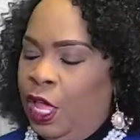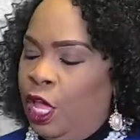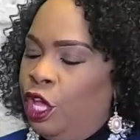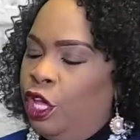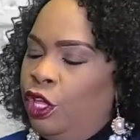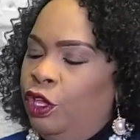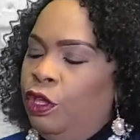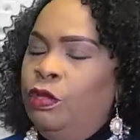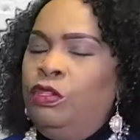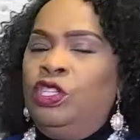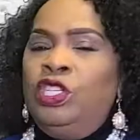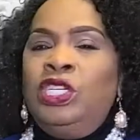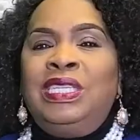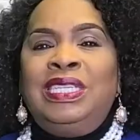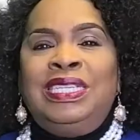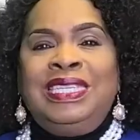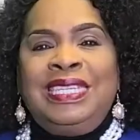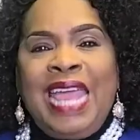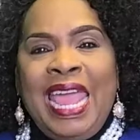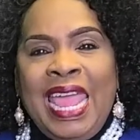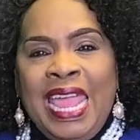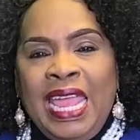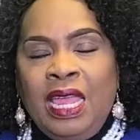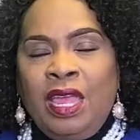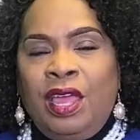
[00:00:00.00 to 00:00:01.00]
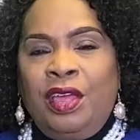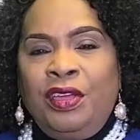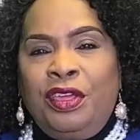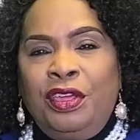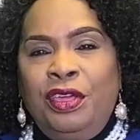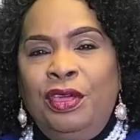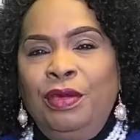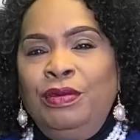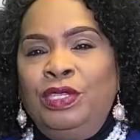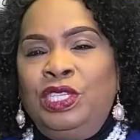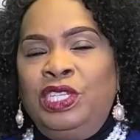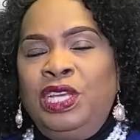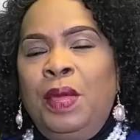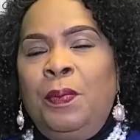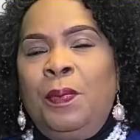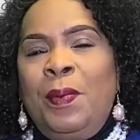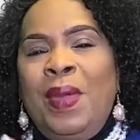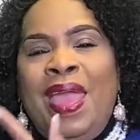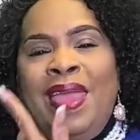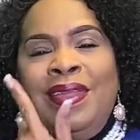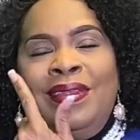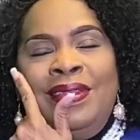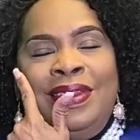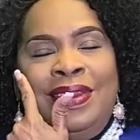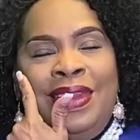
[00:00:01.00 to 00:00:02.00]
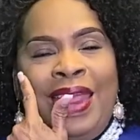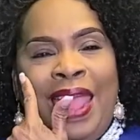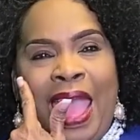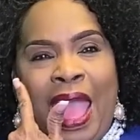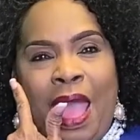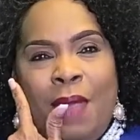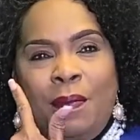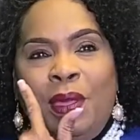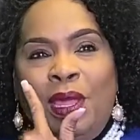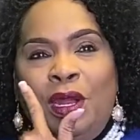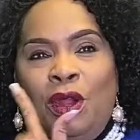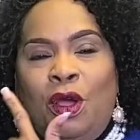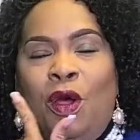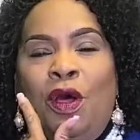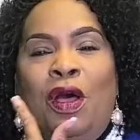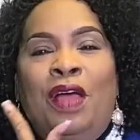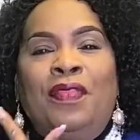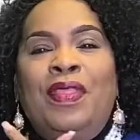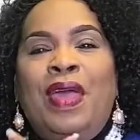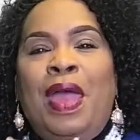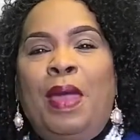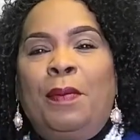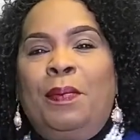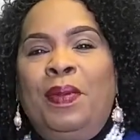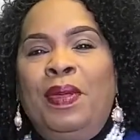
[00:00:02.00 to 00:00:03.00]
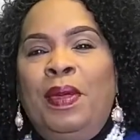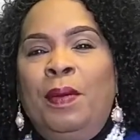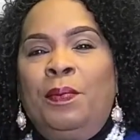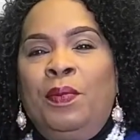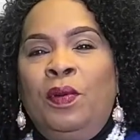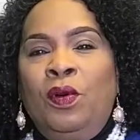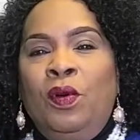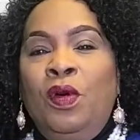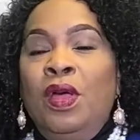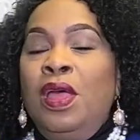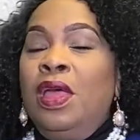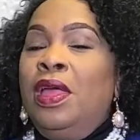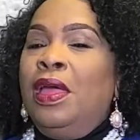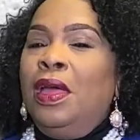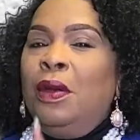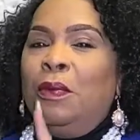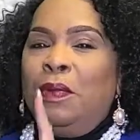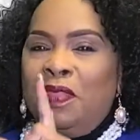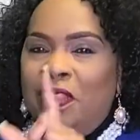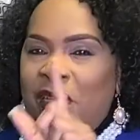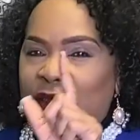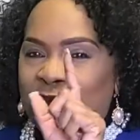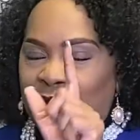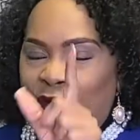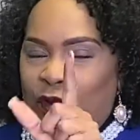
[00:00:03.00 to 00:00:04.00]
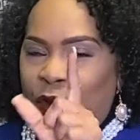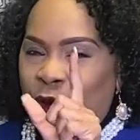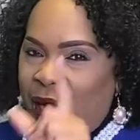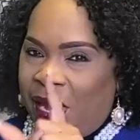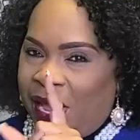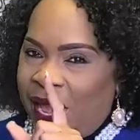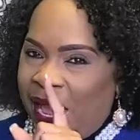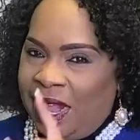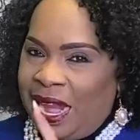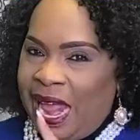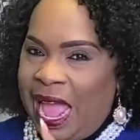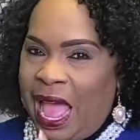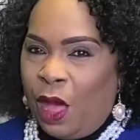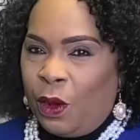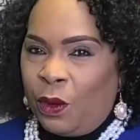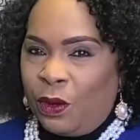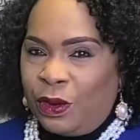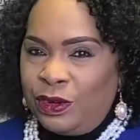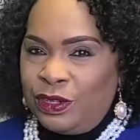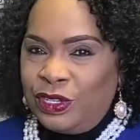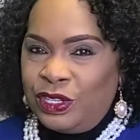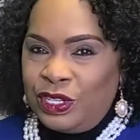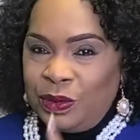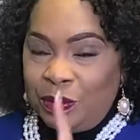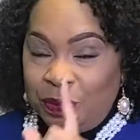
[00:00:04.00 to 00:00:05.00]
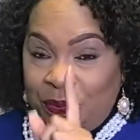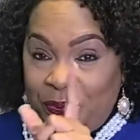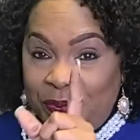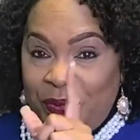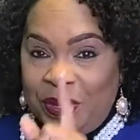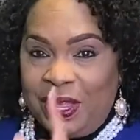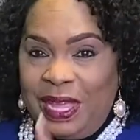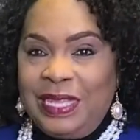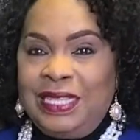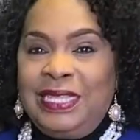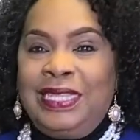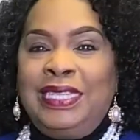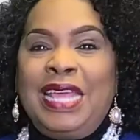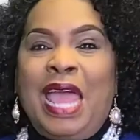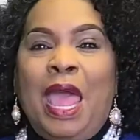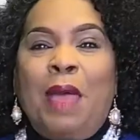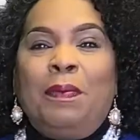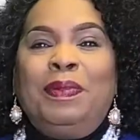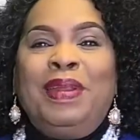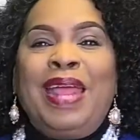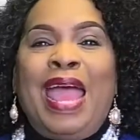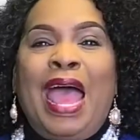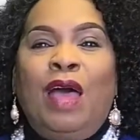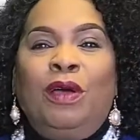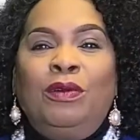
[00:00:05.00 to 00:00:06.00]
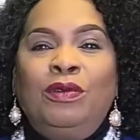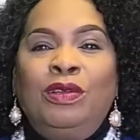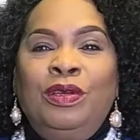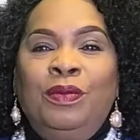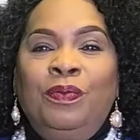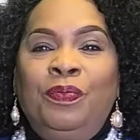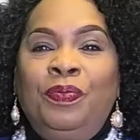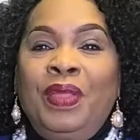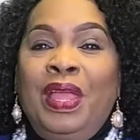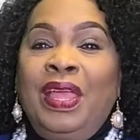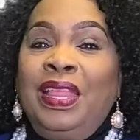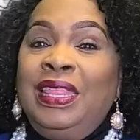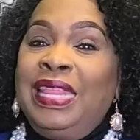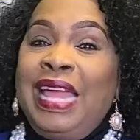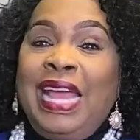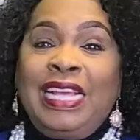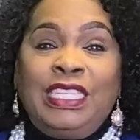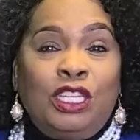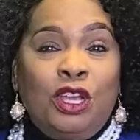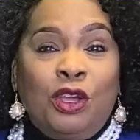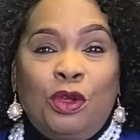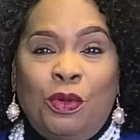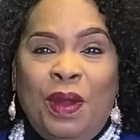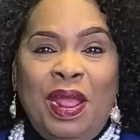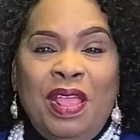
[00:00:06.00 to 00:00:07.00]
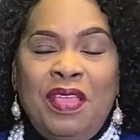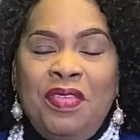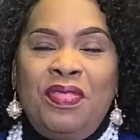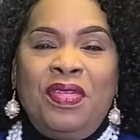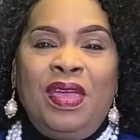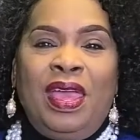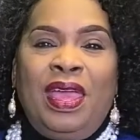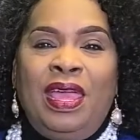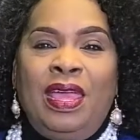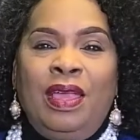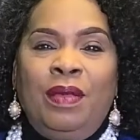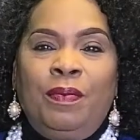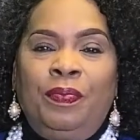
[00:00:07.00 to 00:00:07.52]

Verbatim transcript: You just take a Q-tip and dab it on that pimple, and within 48 hours, it's zapped out. That's a great thing.